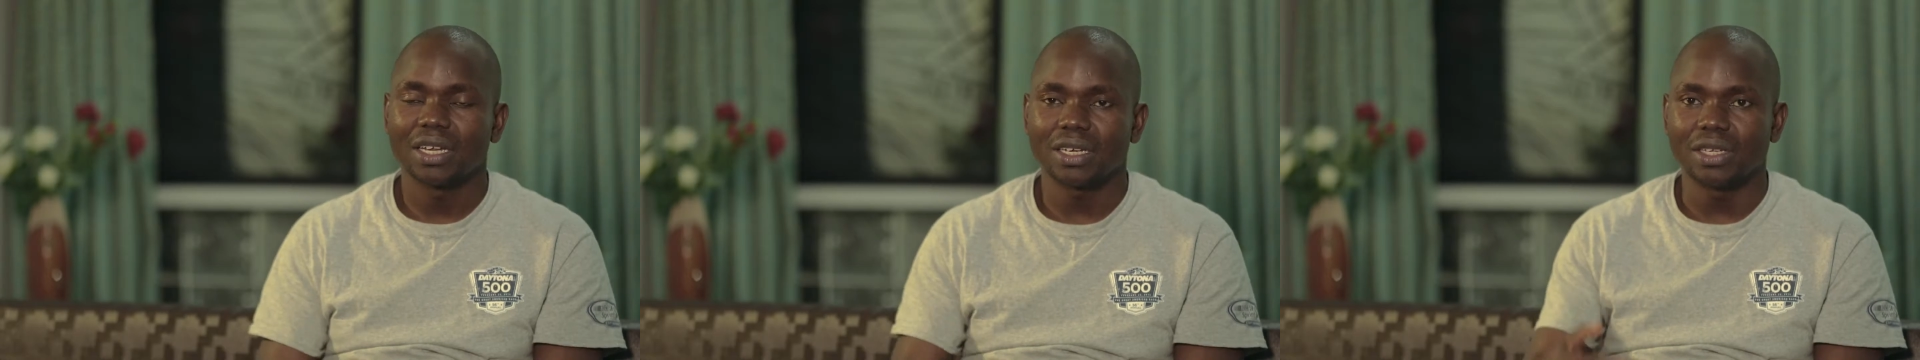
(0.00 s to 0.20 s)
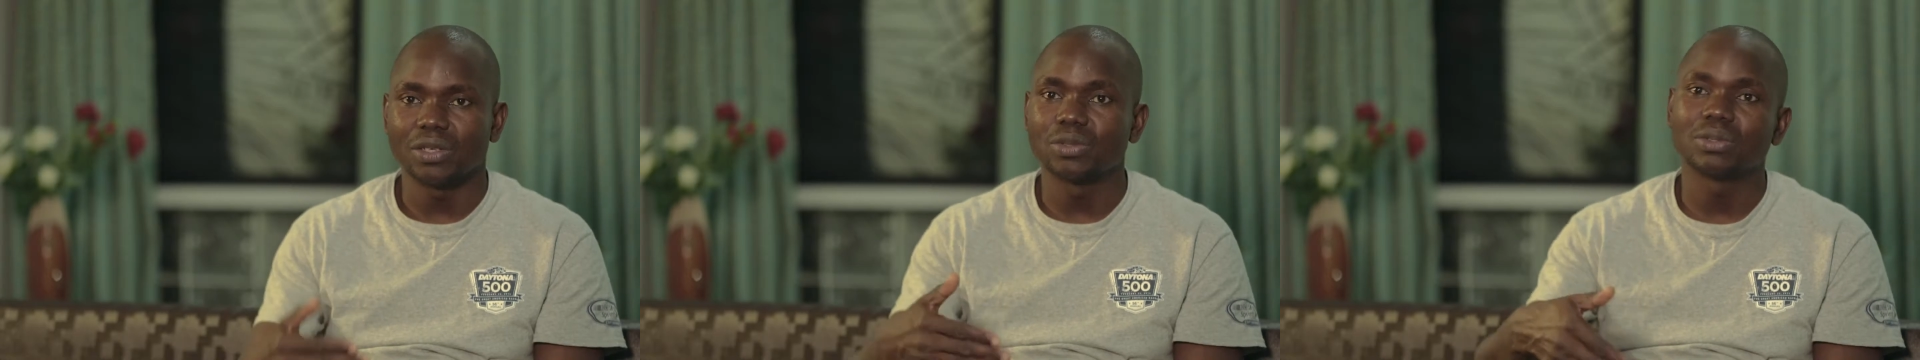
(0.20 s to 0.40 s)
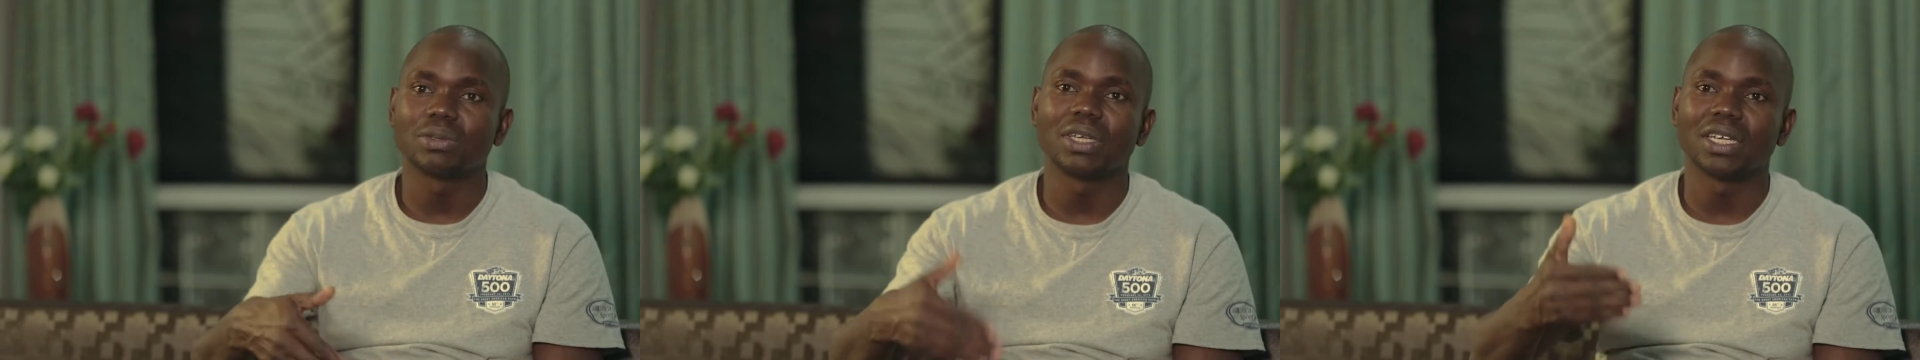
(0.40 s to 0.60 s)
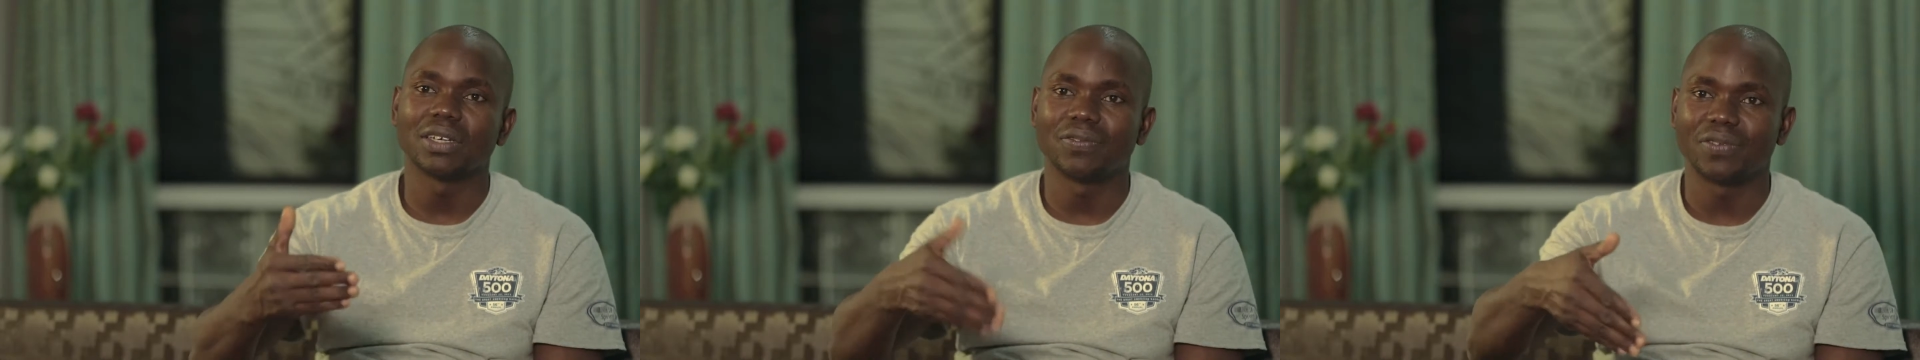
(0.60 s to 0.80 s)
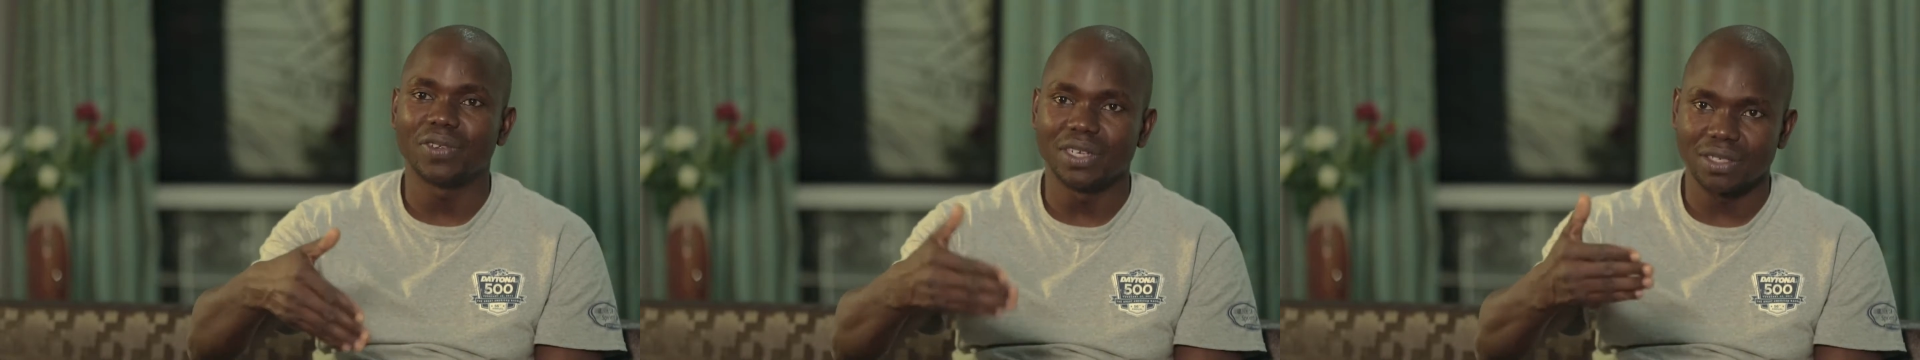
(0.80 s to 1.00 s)
they used to
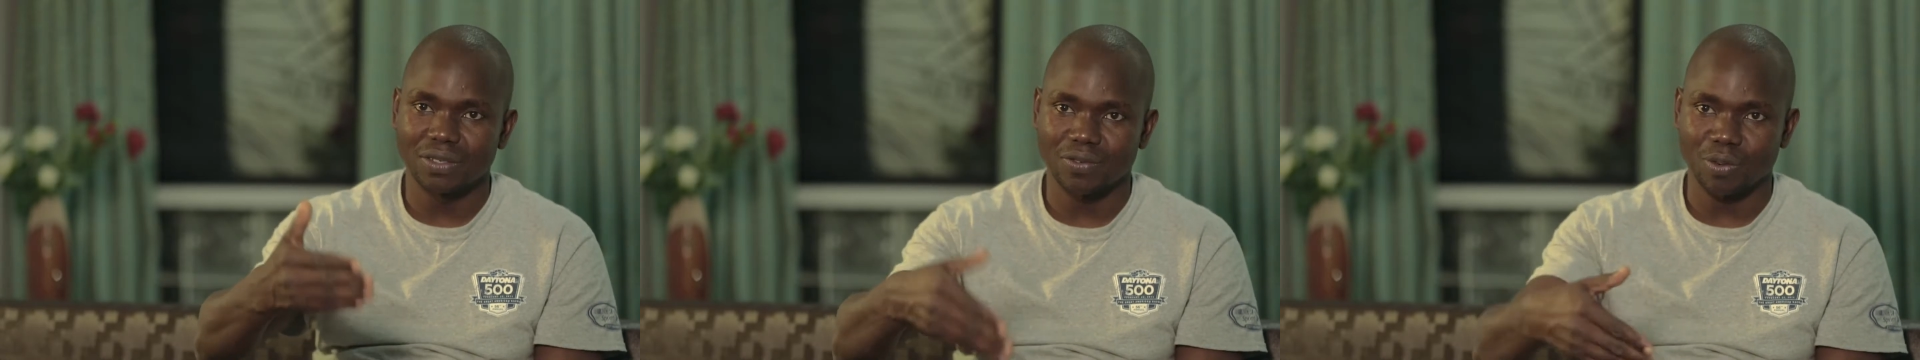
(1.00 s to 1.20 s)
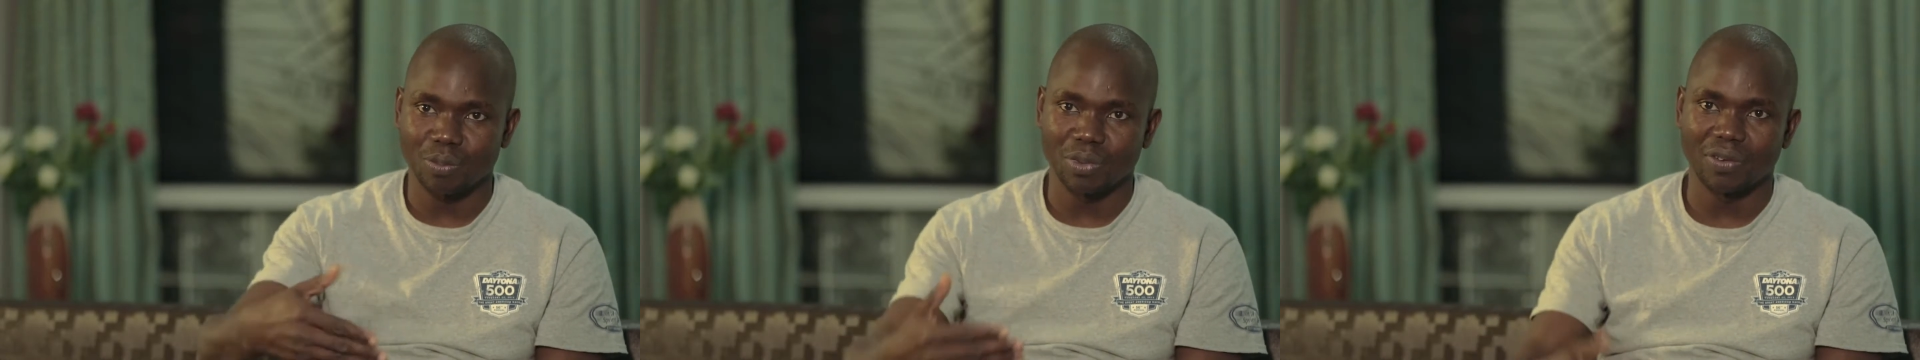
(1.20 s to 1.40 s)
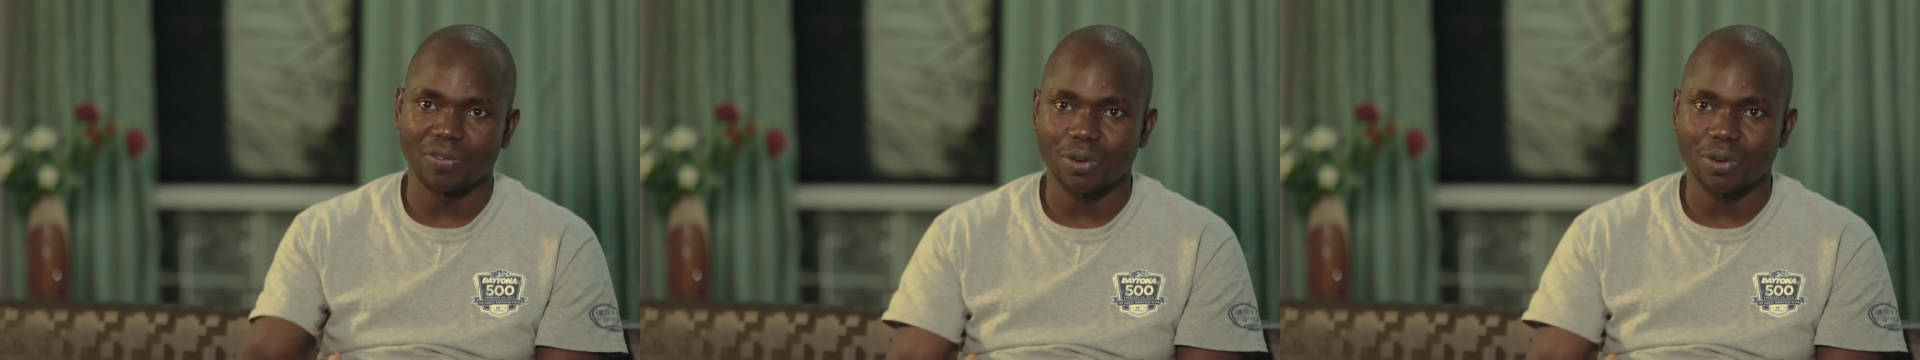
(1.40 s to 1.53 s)
get finished from the